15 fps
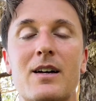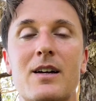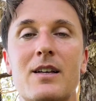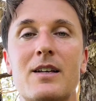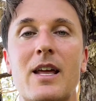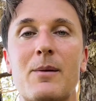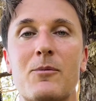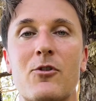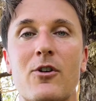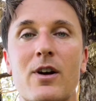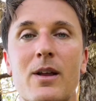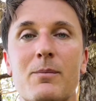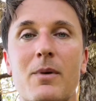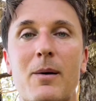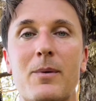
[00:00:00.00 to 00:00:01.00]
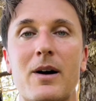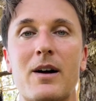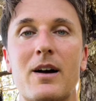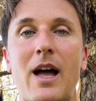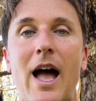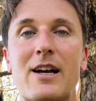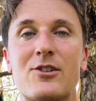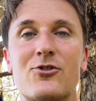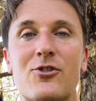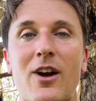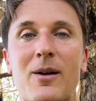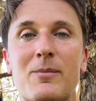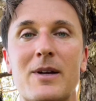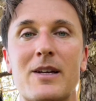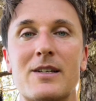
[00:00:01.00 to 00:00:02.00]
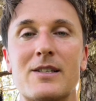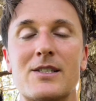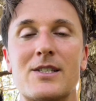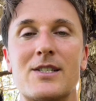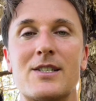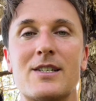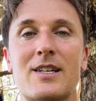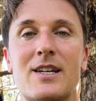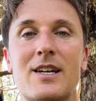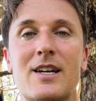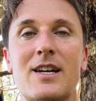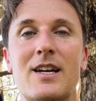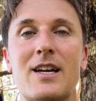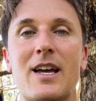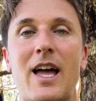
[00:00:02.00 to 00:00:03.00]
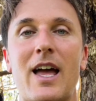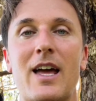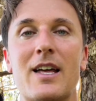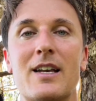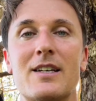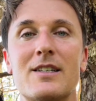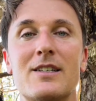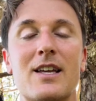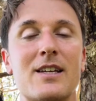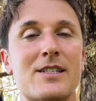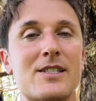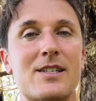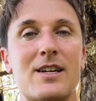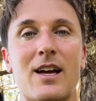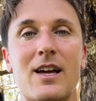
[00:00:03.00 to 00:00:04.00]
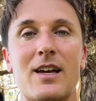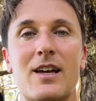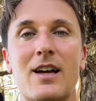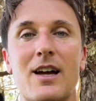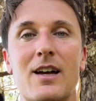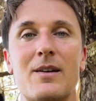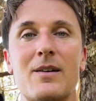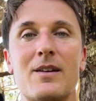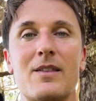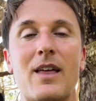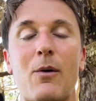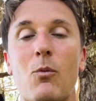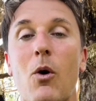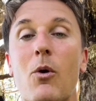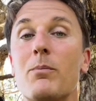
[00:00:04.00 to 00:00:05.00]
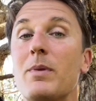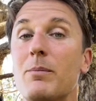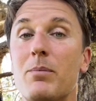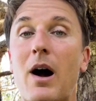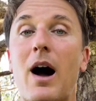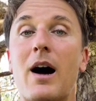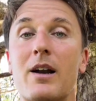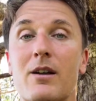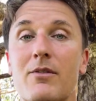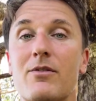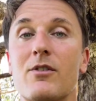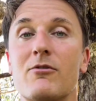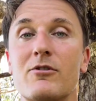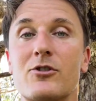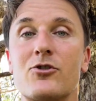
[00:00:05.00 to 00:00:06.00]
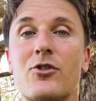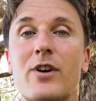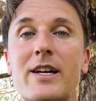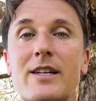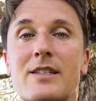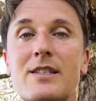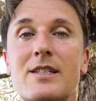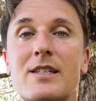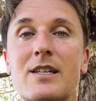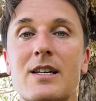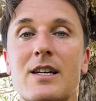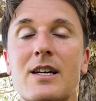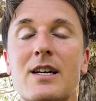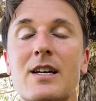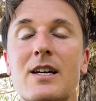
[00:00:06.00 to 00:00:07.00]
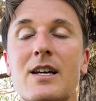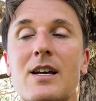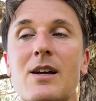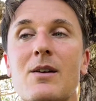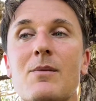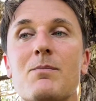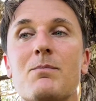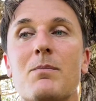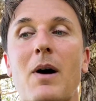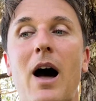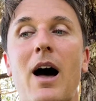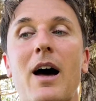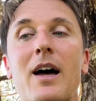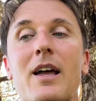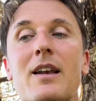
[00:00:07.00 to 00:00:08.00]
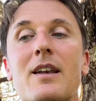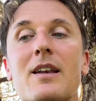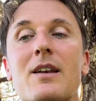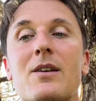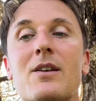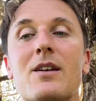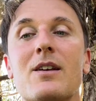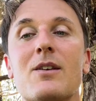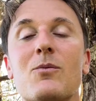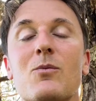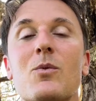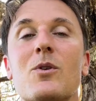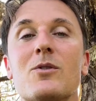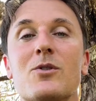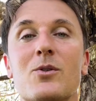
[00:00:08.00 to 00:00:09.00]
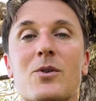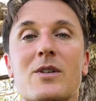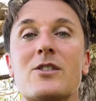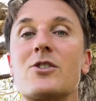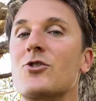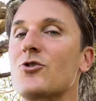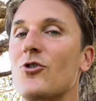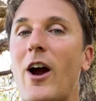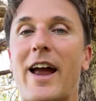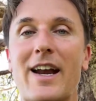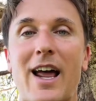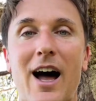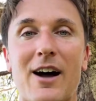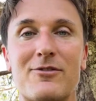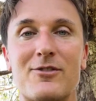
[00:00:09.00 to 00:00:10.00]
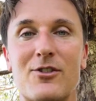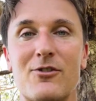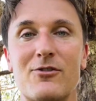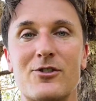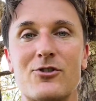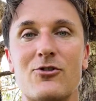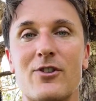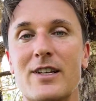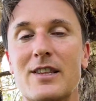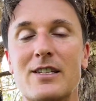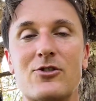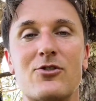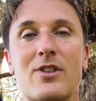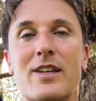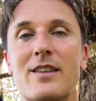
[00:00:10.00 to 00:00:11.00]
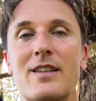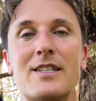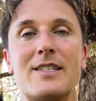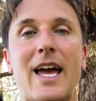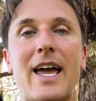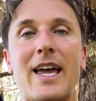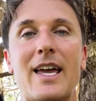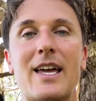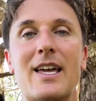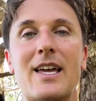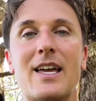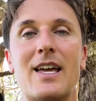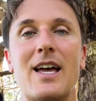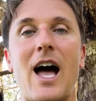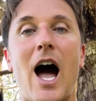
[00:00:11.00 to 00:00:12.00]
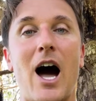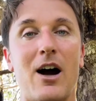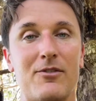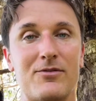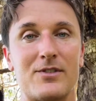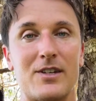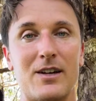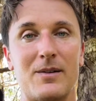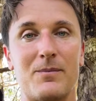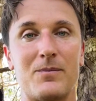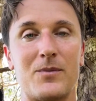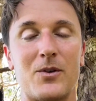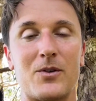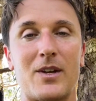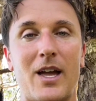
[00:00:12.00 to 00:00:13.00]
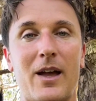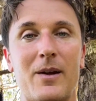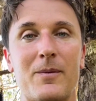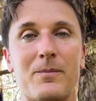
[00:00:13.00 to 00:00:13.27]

Neem Karoli Baba ashram is. And yes, that won't be part of the retreat, but we'll do it straight after the retreat, literally the day after, okay?